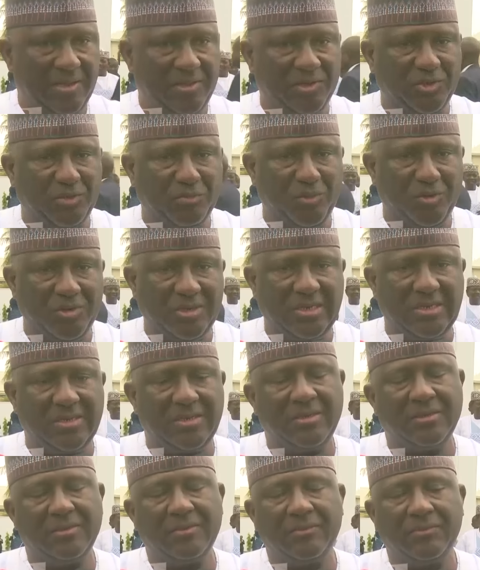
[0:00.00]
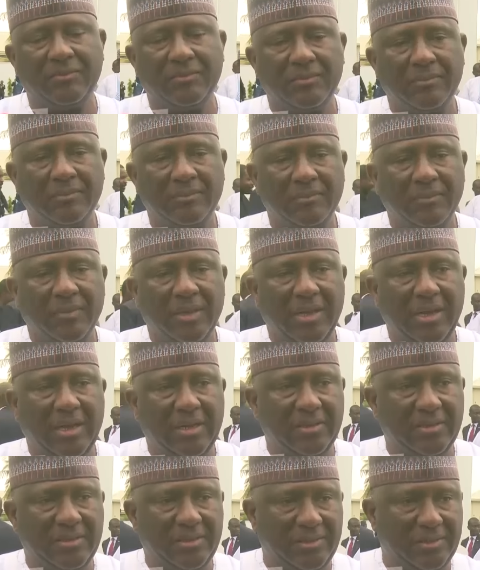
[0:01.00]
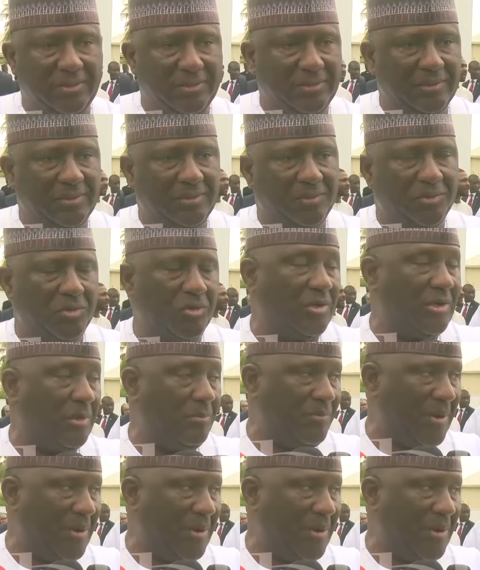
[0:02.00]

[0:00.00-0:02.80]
this morning at the Durham